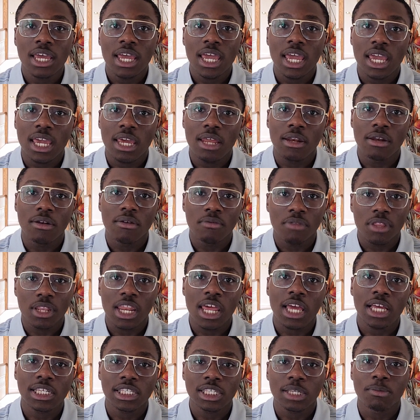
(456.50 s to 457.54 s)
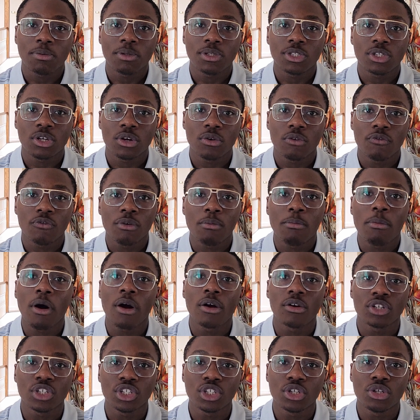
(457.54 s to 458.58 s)
in the next episode for
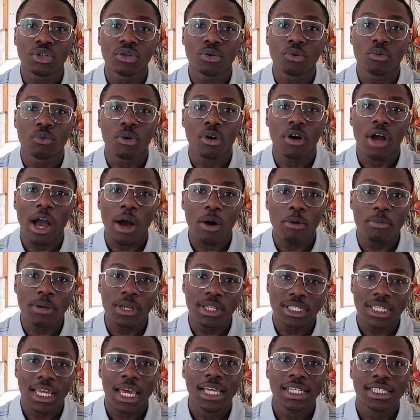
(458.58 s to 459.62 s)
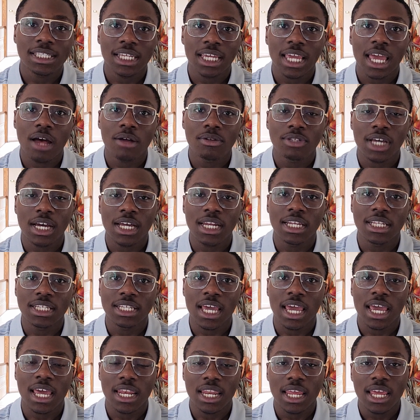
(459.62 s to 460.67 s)
part 2, where I'll be testing out Tiny
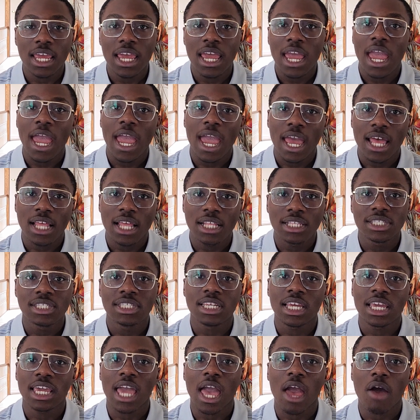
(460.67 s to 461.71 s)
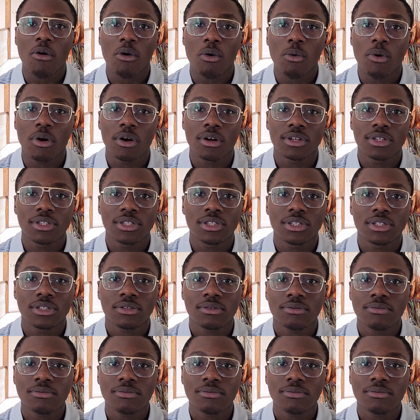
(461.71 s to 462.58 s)
10 and seeing how it works.